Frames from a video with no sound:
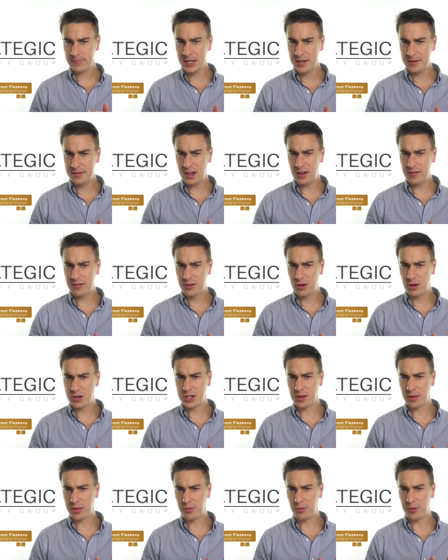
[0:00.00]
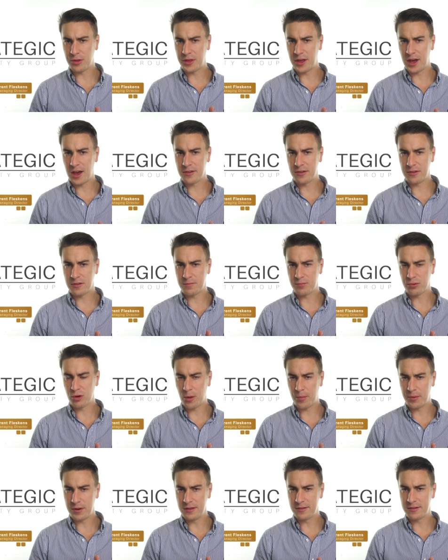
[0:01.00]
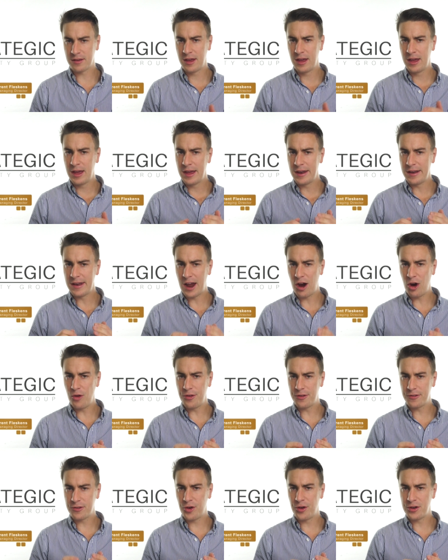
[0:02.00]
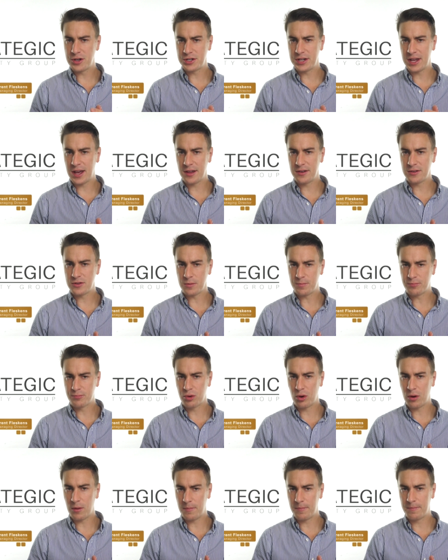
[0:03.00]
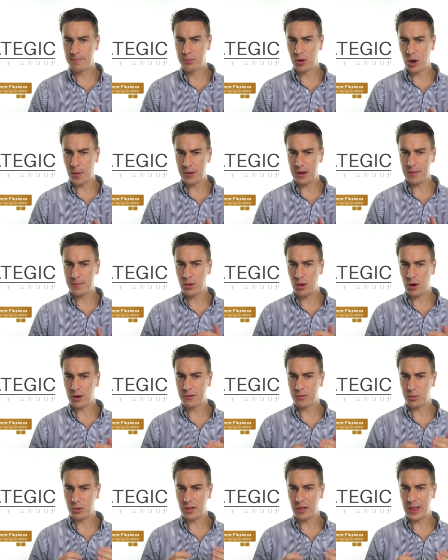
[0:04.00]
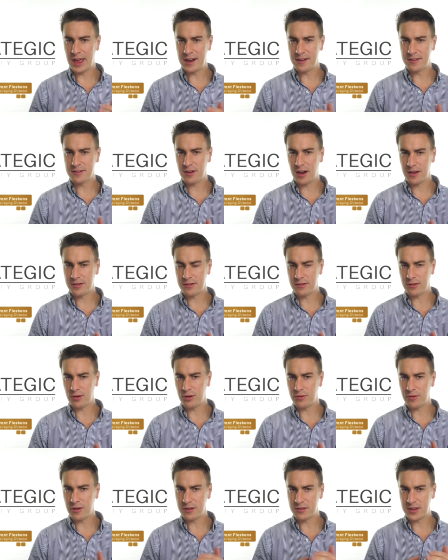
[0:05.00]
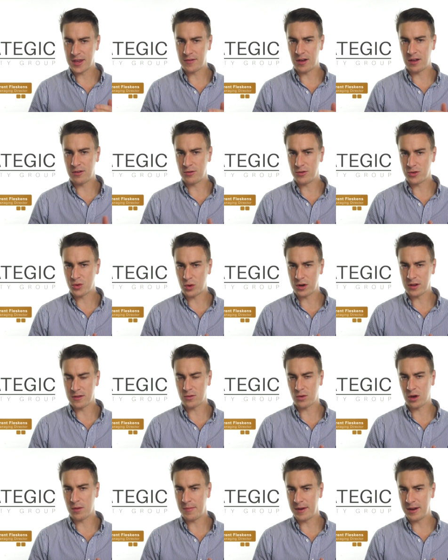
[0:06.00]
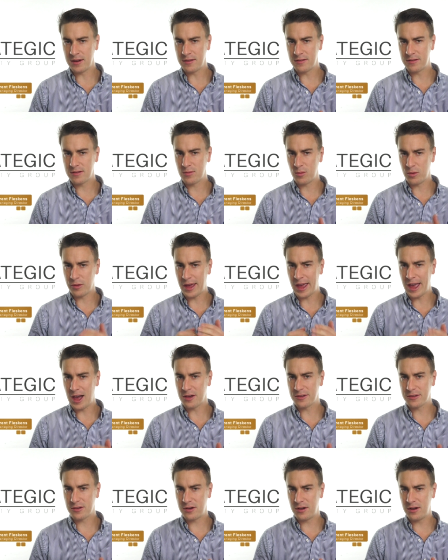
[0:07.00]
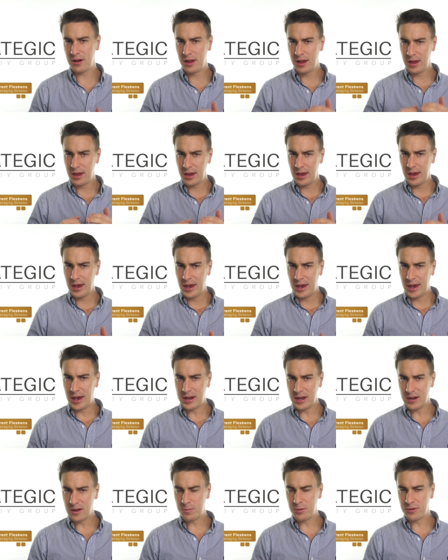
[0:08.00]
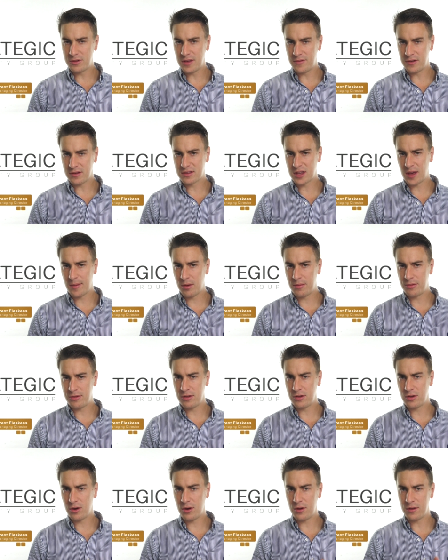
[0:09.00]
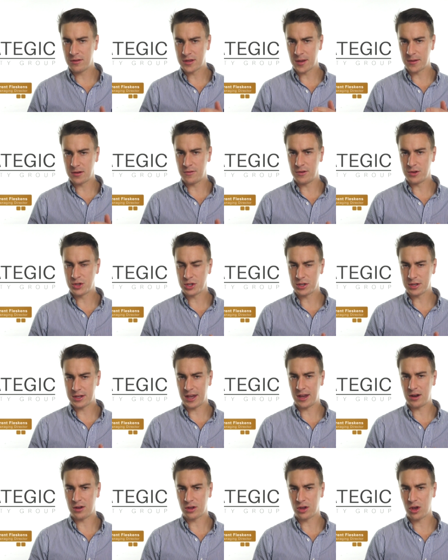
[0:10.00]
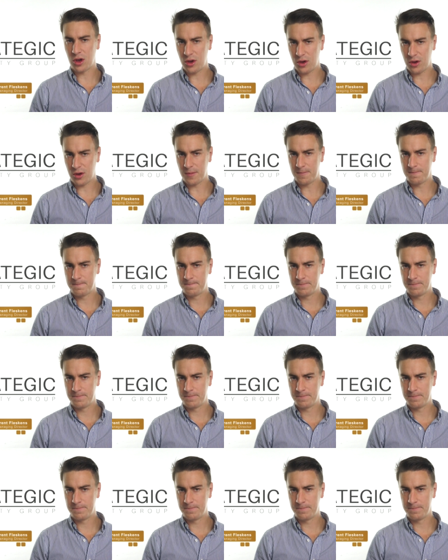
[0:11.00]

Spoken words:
Instead of searching through thousands of properties, narrow the search down to property blocks with land sizes over 720 square metres with a house on it, and in specific suburbs you know subdivision can occur.